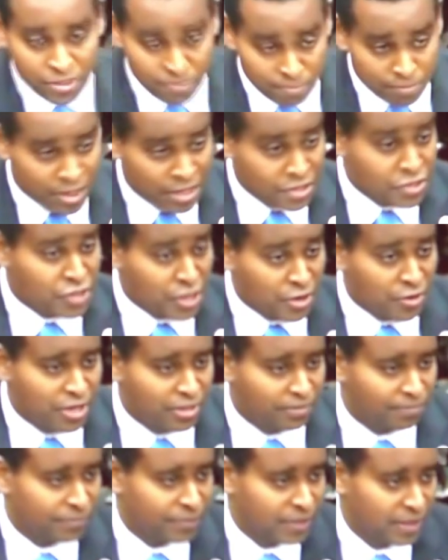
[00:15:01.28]
consider
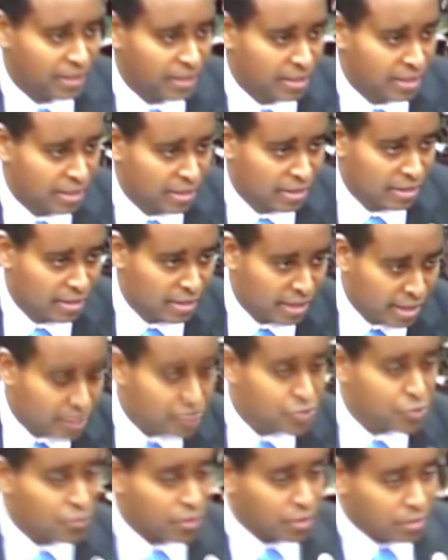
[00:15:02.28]
it and
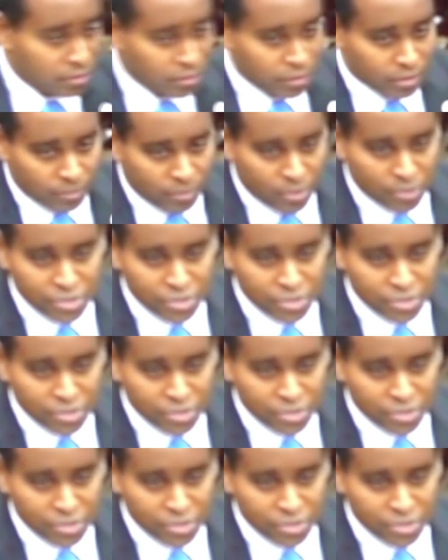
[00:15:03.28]
so that opposing